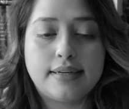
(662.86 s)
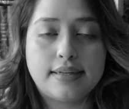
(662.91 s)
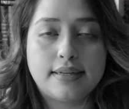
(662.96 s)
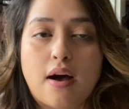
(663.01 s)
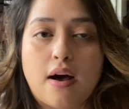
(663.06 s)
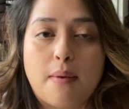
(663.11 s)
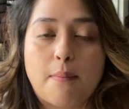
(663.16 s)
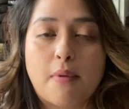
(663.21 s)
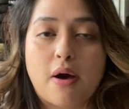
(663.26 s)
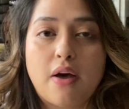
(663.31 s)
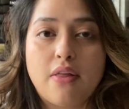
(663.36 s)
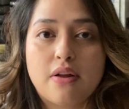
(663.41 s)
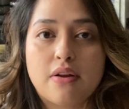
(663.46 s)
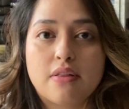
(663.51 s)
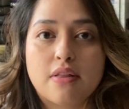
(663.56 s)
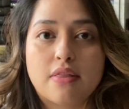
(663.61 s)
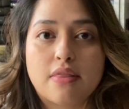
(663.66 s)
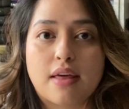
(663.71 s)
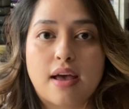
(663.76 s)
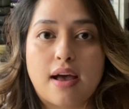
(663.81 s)
Other
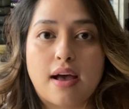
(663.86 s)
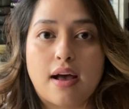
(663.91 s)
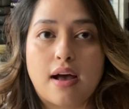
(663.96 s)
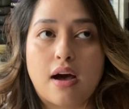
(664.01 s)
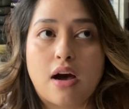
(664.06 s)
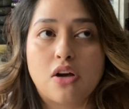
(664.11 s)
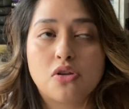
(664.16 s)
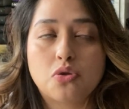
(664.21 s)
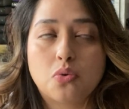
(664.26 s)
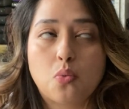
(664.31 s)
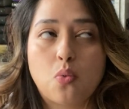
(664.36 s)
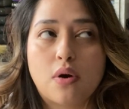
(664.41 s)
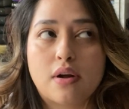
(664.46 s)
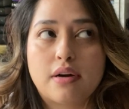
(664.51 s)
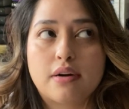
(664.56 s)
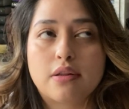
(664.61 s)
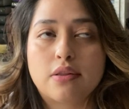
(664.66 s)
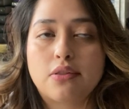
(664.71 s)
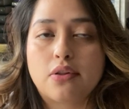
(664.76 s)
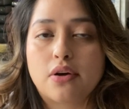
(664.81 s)
than that, I also
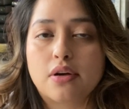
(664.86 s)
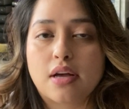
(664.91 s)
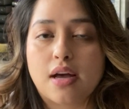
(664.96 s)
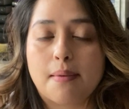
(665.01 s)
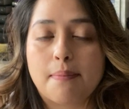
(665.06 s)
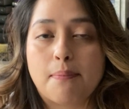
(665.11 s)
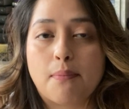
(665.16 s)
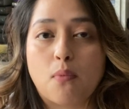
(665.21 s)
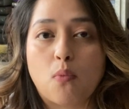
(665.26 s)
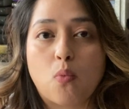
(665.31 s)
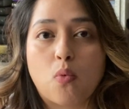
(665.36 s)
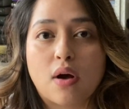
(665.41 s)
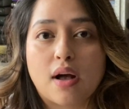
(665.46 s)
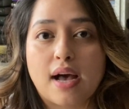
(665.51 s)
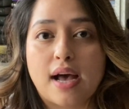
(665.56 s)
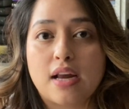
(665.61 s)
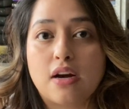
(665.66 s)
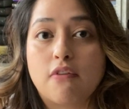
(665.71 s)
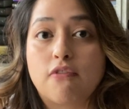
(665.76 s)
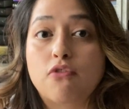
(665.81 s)
wanted to look up what
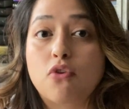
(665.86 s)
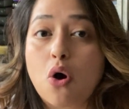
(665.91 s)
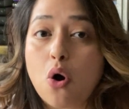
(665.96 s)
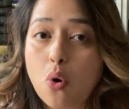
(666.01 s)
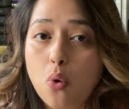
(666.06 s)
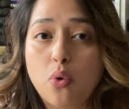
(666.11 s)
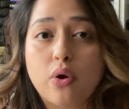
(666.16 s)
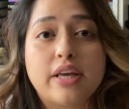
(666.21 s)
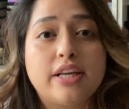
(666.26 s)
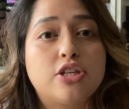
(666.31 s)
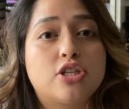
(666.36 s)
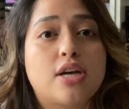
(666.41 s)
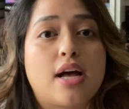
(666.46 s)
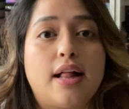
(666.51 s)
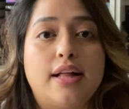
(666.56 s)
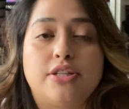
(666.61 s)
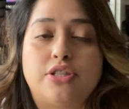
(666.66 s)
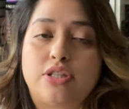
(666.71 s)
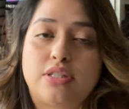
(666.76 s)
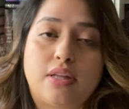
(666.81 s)
kind of coding
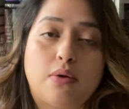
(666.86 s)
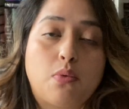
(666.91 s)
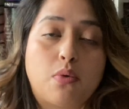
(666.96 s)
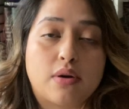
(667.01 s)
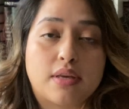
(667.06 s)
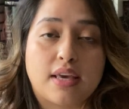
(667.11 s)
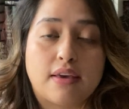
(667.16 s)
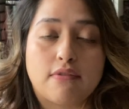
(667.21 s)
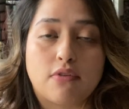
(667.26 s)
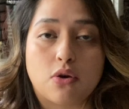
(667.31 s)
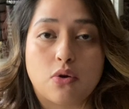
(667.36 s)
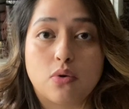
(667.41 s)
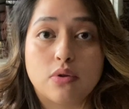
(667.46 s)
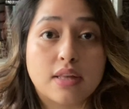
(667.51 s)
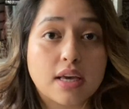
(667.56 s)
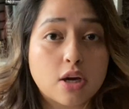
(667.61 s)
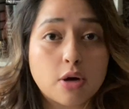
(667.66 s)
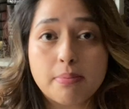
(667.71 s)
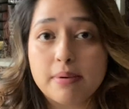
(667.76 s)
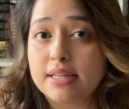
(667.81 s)
challenges they would give you.
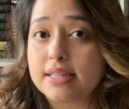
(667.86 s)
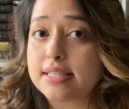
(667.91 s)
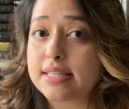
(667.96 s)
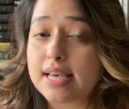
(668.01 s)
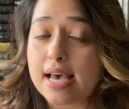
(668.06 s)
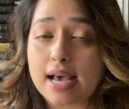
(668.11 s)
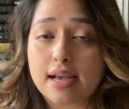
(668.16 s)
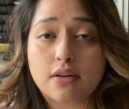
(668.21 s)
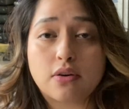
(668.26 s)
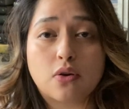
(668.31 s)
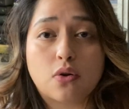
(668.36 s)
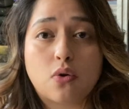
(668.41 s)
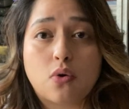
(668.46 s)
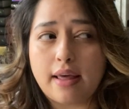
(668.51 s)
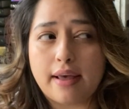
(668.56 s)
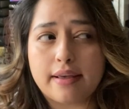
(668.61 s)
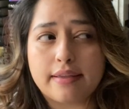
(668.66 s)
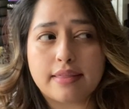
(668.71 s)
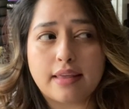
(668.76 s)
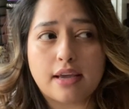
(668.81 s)
They could be technical,
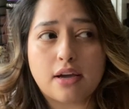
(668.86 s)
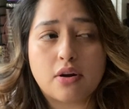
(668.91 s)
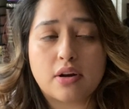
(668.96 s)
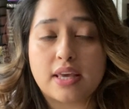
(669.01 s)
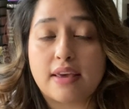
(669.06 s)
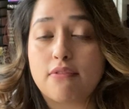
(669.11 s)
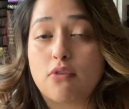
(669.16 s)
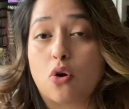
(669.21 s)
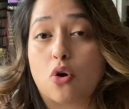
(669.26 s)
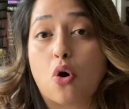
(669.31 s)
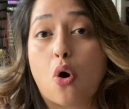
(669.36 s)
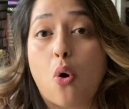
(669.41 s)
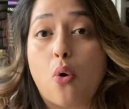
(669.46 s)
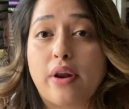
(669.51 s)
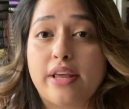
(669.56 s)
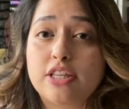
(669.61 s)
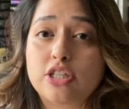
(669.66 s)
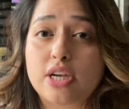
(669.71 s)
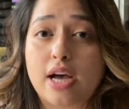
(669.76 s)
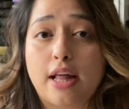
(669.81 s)
like they could give you a
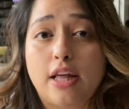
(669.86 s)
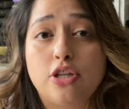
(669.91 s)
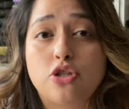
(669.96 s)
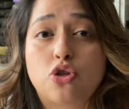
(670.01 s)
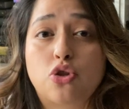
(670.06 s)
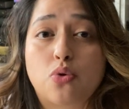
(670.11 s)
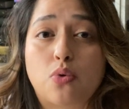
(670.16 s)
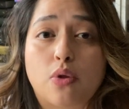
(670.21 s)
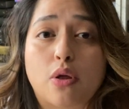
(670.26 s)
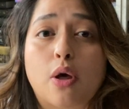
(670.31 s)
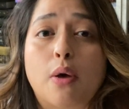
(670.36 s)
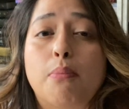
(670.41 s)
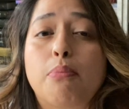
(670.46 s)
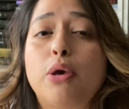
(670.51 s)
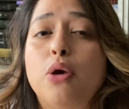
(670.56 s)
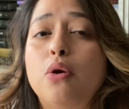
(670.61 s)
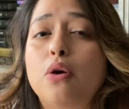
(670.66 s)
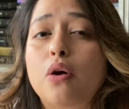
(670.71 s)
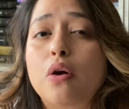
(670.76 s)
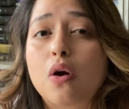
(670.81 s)
coding challenge through the
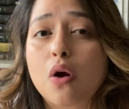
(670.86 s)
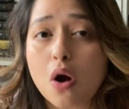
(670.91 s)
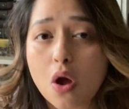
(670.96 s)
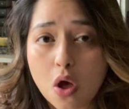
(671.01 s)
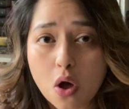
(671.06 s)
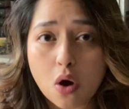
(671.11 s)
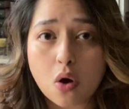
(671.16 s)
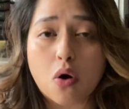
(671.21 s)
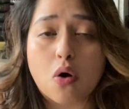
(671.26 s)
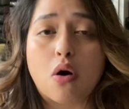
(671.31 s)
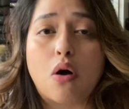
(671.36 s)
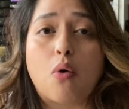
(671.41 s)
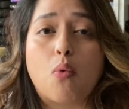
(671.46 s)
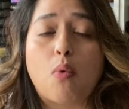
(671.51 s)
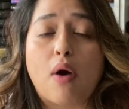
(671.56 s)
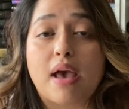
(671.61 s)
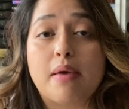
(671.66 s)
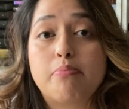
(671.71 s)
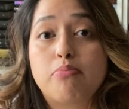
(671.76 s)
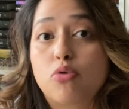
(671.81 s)
computer or a
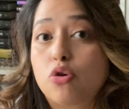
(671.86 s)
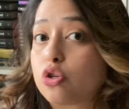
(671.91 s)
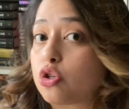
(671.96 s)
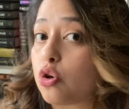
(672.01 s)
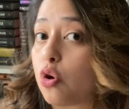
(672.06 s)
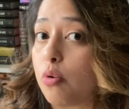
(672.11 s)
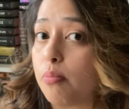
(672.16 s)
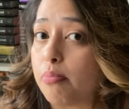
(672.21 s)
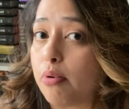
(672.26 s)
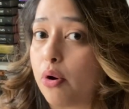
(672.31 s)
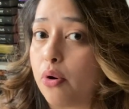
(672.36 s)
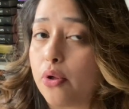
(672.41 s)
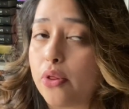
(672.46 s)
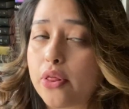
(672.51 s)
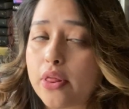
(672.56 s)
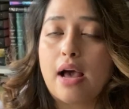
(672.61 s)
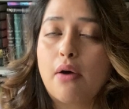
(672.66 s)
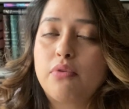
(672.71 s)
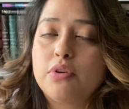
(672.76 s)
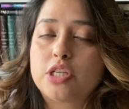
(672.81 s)
whiteboard or both.
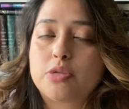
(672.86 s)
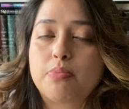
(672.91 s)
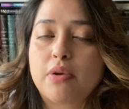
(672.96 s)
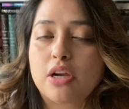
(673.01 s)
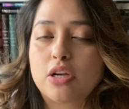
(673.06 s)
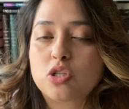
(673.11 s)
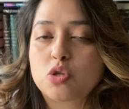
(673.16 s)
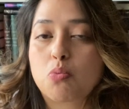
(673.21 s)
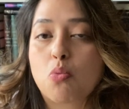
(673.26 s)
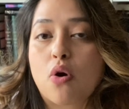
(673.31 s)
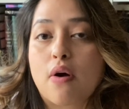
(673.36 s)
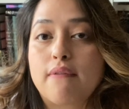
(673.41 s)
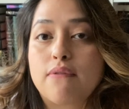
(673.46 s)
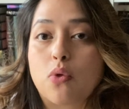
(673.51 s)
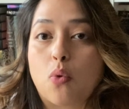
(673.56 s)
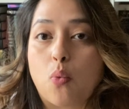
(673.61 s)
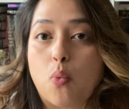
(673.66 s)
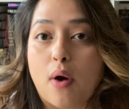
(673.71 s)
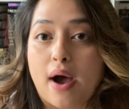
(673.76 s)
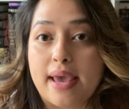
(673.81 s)
I would experience more of
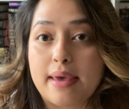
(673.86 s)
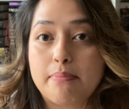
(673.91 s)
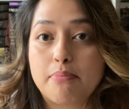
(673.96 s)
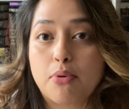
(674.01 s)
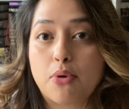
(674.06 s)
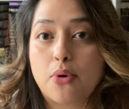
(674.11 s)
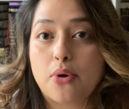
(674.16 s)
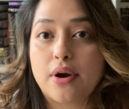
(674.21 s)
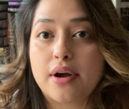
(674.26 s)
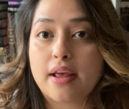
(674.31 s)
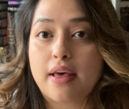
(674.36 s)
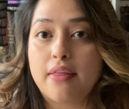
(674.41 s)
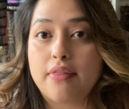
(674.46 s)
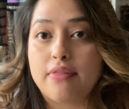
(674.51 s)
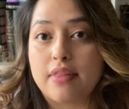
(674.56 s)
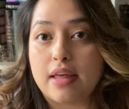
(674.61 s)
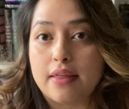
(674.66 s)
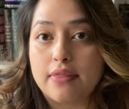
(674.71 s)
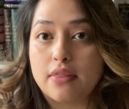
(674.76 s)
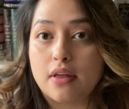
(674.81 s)
the whiteboard
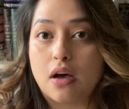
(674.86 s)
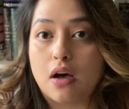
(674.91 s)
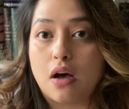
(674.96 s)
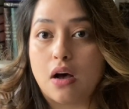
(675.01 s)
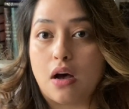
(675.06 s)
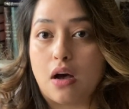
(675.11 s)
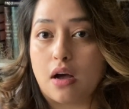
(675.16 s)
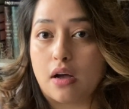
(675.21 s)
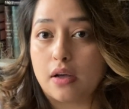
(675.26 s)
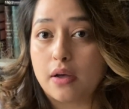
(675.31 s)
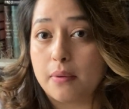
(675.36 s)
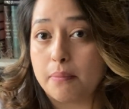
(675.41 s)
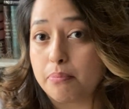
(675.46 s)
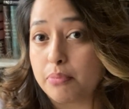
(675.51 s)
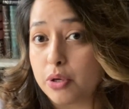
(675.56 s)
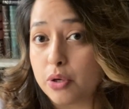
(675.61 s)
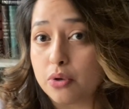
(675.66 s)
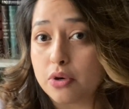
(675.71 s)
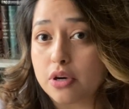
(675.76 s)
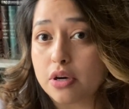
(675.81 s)
than the
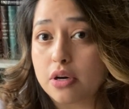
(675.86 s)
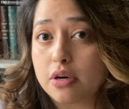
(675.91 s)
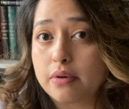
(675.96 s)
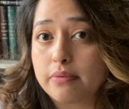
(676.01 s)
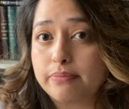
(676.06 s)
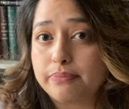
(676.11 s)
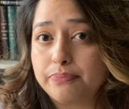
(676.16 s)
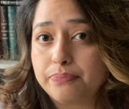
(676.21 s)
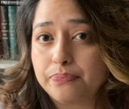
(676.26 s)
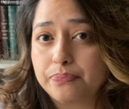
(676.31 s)
computer.